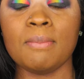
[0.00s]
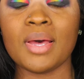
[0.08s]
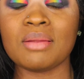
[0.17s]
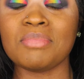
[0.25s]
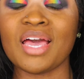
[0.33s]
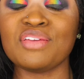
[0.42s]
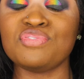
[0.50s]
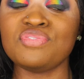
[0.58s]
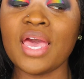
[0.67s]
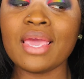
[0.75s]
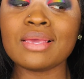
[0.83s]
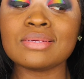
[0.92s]
but my
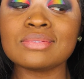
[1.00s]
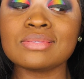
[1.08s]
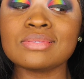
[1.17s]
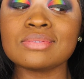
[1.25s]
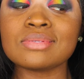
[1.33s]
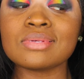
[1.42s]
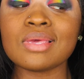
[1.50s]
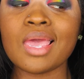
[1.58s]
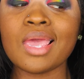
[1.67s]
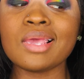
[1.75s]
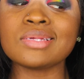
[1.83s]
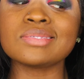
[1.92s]

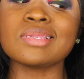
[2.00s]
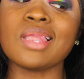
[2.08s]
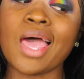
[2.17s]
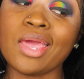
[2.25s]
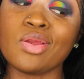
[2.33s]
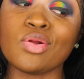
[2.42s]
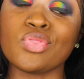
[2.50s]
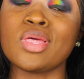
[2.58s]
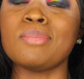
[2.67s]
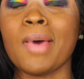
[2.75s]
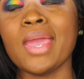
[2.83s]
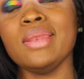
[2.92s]
face is lighter
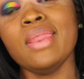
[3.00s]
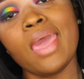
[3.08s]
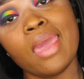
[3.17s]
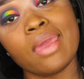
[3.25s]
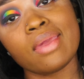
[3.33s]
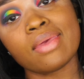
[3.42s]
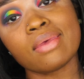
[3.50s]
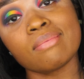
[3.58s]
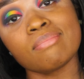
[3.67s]
than my neck.